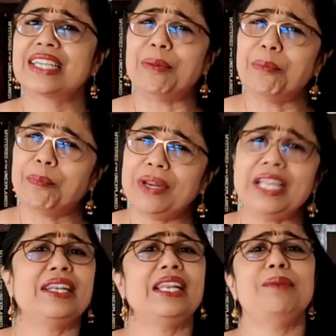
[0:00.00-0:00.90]

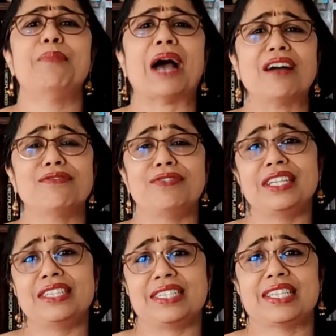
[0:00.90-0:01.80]
completely baffled
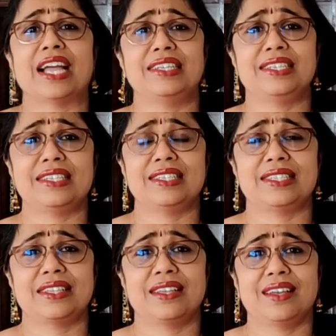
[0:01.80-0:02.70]
the
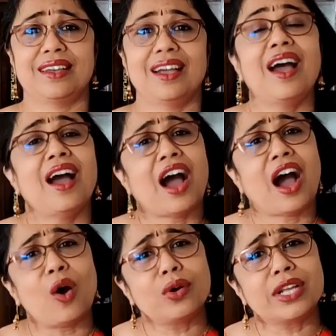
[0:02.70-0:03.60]
scientists.
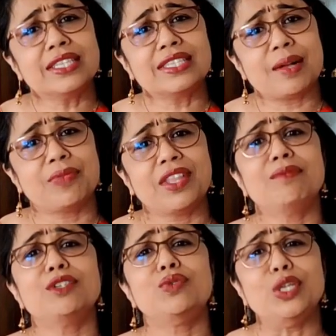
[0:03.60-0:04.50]
How can something
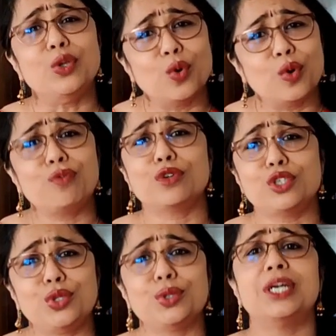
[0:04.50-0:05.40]
which we know for
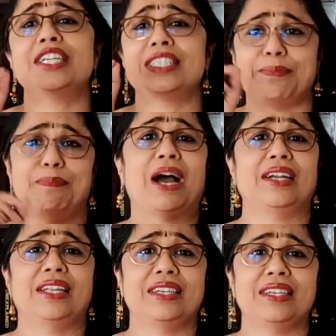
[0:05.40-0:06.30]
sure is a
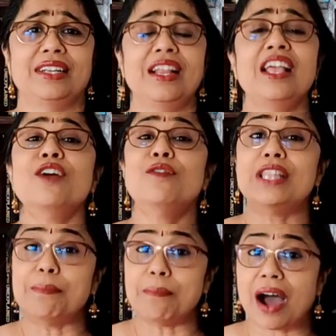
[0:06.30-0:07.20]
particle with a
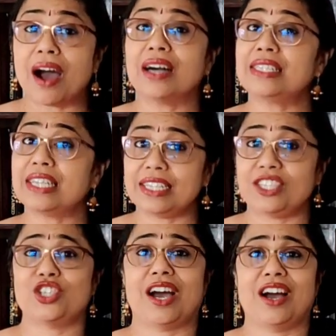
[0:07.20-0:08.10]
mass and a
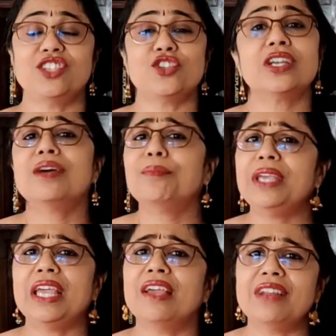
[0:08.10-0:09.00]
charge
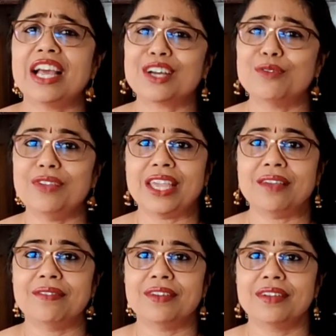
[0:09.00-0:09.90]
behave like a
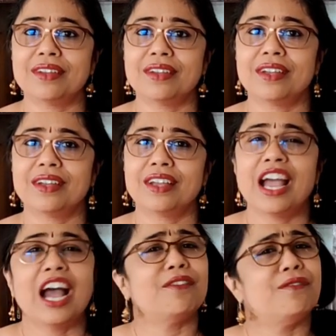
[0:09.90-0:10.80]
wave?
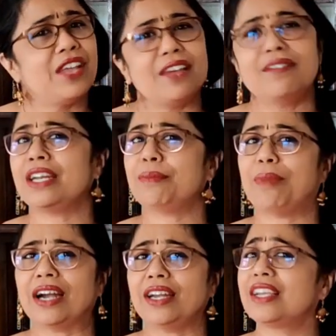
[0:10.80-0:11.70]
A wave and a
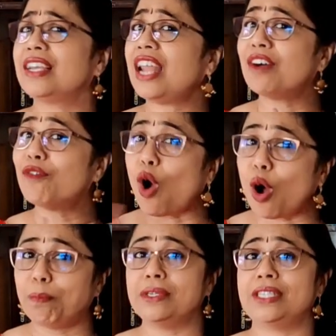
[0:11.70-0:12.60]
particle have
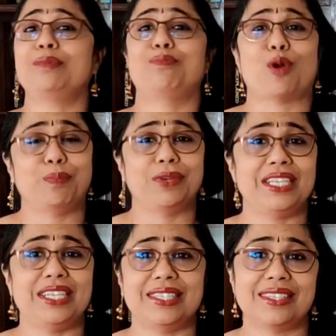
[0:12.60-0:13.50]
opposite
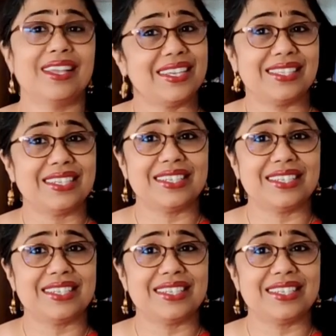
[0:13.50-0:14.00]
properties, isn't